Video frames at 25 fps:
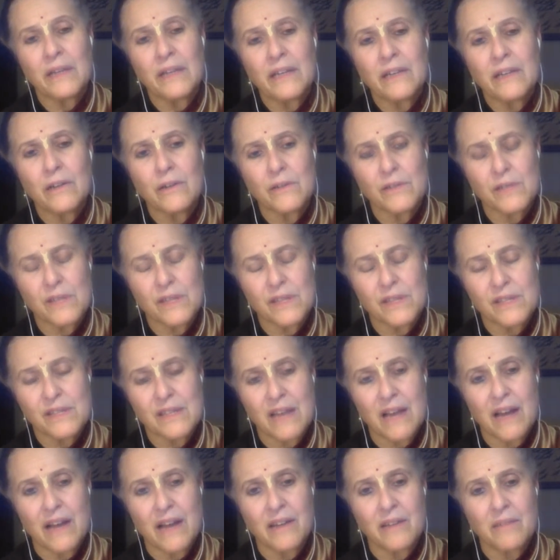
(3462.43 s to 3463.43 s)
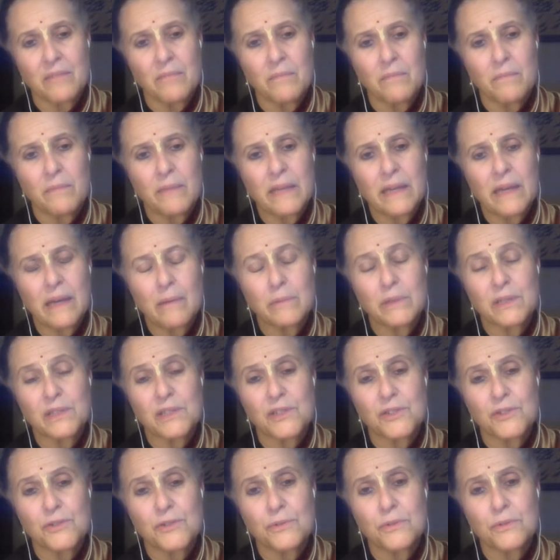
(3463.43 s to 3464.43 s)
egos aside and being able
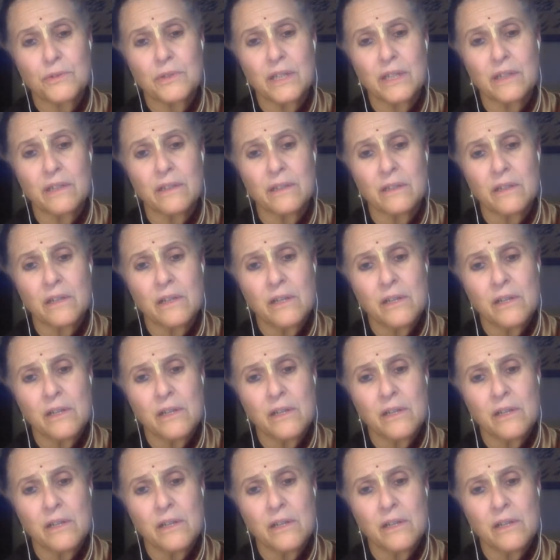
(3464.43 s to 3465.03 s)
to truly